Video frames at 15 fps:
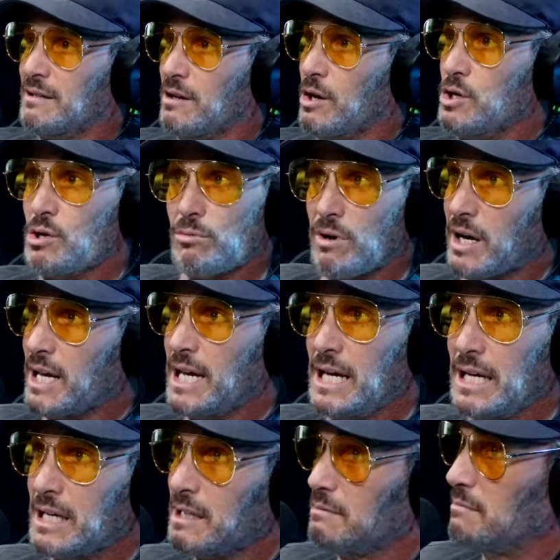You want to eat
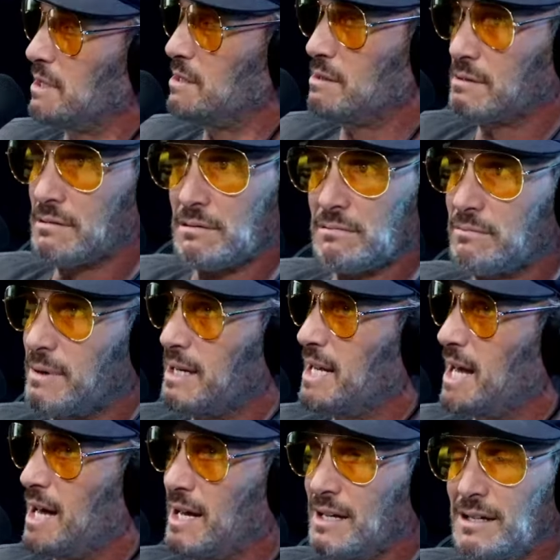it? My
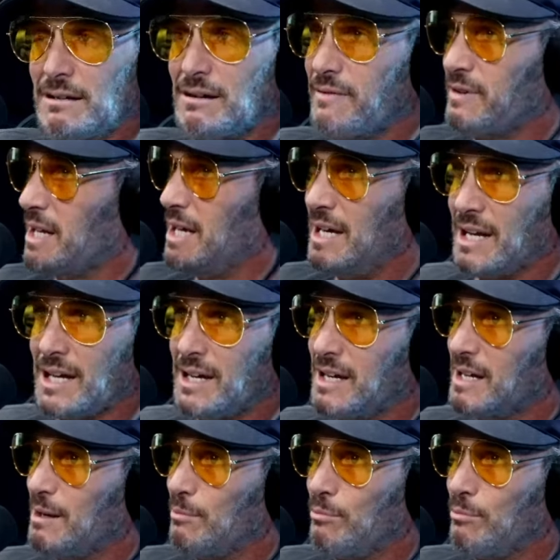dad, you don't have to eat it,